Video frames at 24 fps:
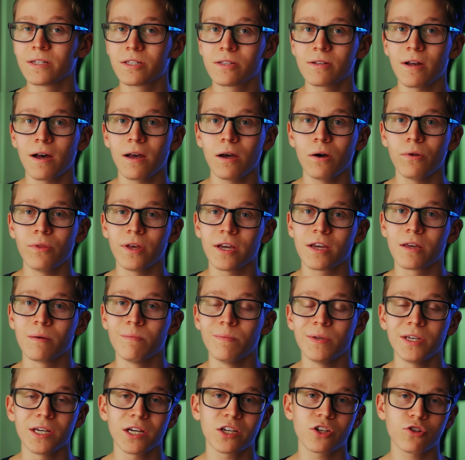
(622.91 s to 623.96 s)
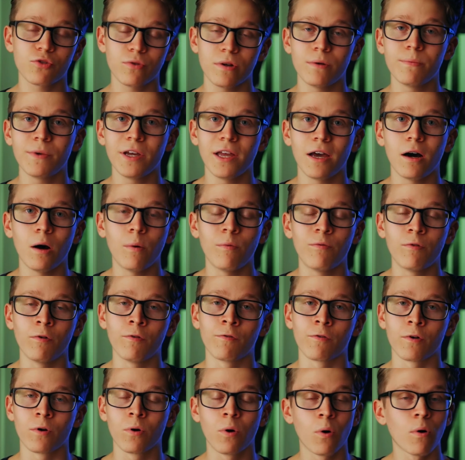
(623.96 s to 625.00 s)
style that can be extremely helpful
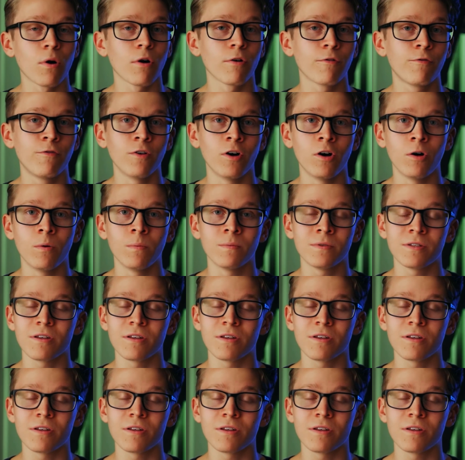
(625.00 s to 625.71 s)
for horror films